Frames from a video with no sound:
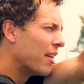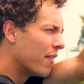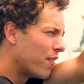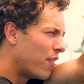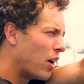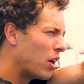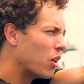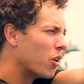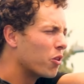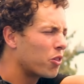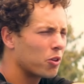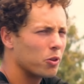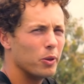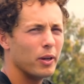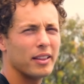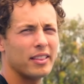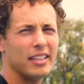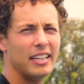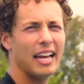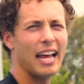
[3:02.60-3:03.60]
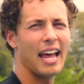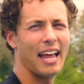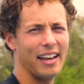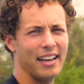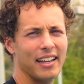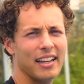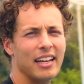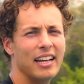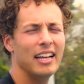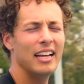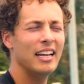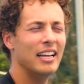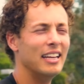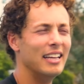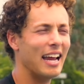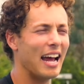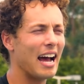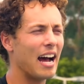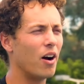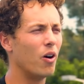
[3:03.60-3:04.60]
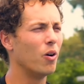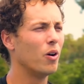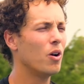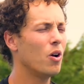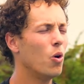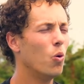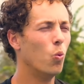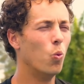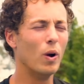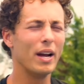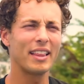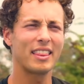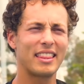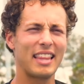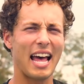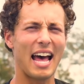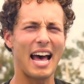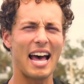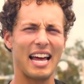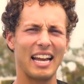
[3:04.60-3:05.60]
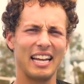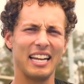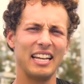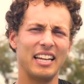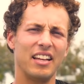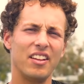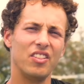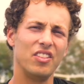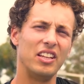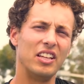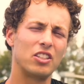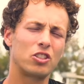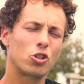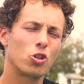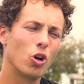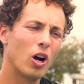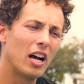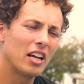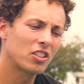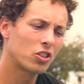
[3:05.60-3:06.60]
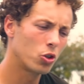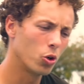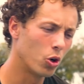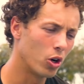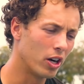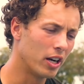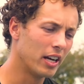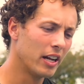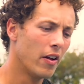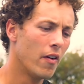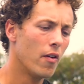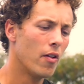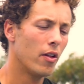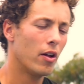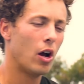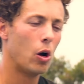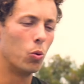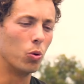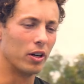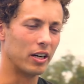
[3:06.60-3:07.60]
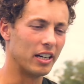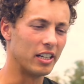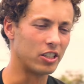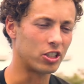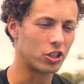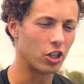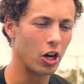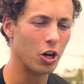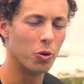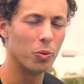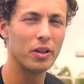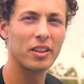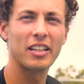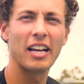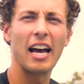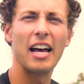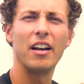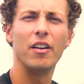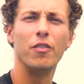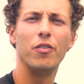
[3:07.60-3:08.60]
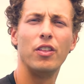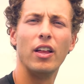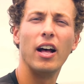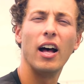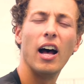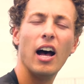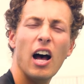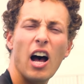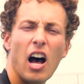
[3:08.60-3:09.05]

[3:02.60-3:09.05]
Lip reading: it follow through at the end. Now, with that, this cross court, we're gonna start with kind of the